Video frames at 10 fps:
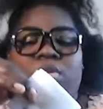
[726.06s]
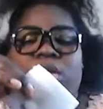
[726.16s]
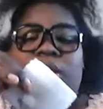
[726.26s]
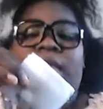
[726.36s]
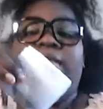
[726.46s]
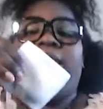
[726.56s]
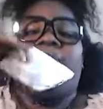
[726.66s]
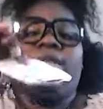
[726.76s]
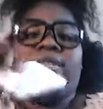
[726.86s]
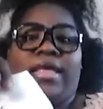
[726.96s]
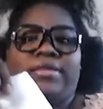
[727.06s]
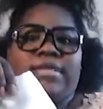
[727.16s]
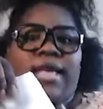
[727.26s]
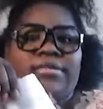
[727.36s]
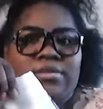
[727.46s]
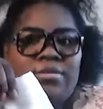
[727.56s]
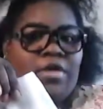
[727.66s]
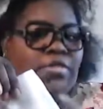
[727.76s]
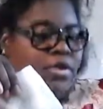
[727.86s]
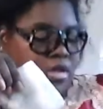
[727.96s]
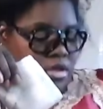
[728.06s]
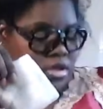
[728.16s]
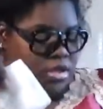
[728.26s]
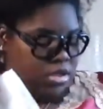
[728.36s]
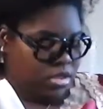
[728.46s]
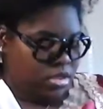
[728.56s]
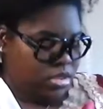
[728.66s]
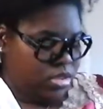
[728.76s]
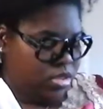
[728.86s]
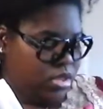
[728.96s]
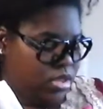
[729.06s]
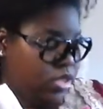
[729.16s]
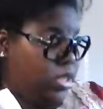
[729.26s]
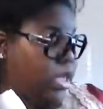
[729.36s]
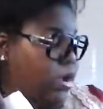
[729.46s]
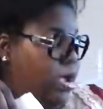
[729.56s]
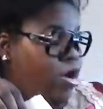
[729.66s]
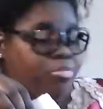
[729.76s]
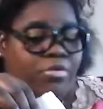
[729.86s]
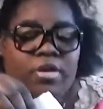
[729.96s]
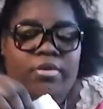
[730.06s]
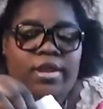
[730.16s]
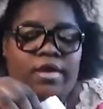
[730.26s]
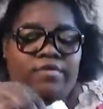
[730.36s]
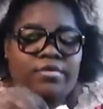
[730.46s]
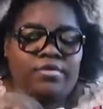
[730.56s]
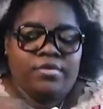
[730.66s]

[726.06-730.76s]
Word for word: Look, and then it, then it's got some other uh, care helper or whatever.